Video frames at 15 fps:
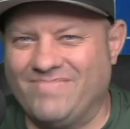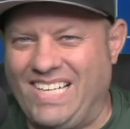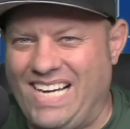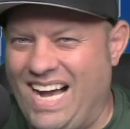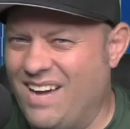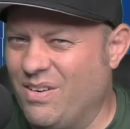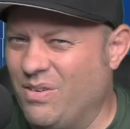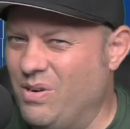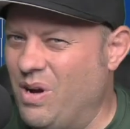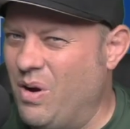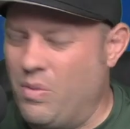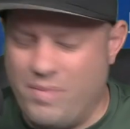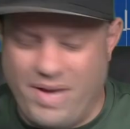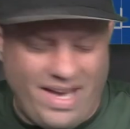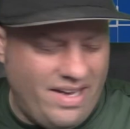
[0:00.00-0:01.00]
I don't
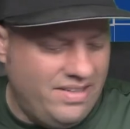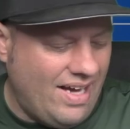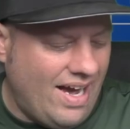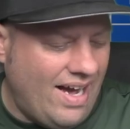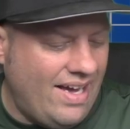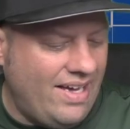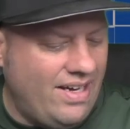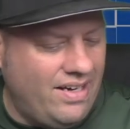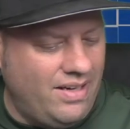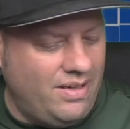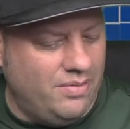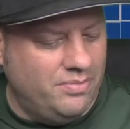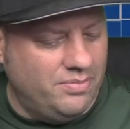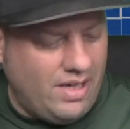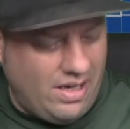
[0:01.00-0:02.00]
know, man. I
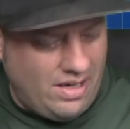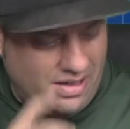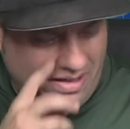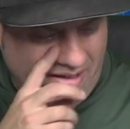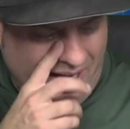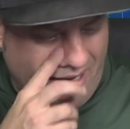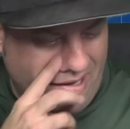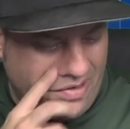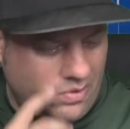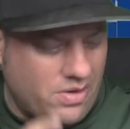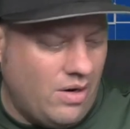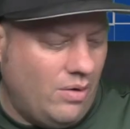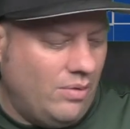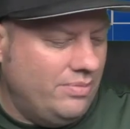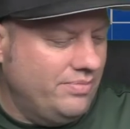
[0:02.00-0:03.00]
um uh, I don't
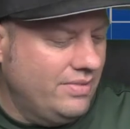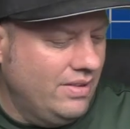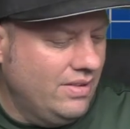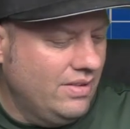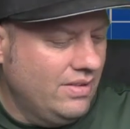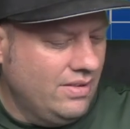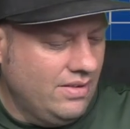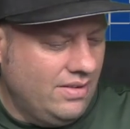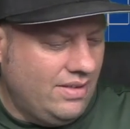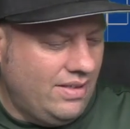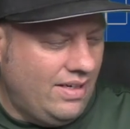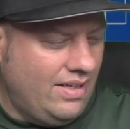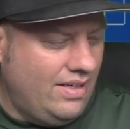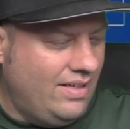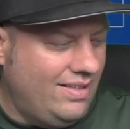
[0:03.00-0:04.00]
know.
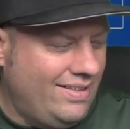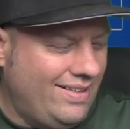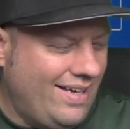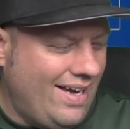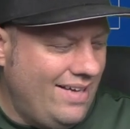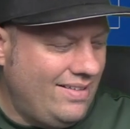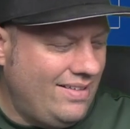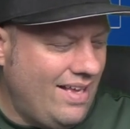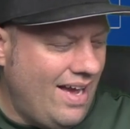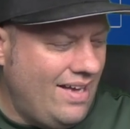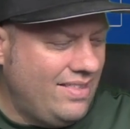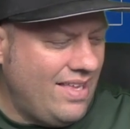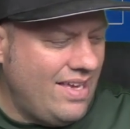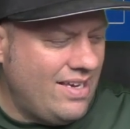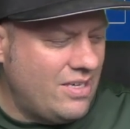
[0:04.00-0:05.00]
Uh, I I
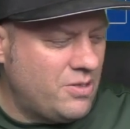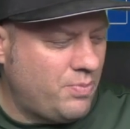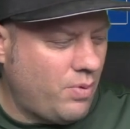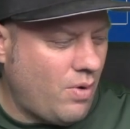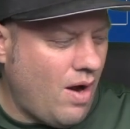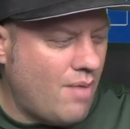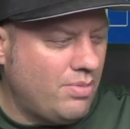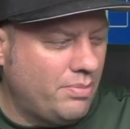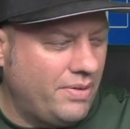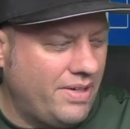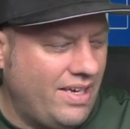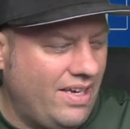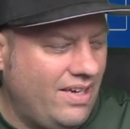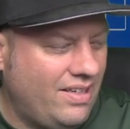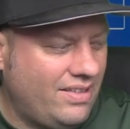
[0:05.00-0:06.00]
think it's
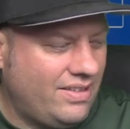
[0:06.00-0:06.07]
probably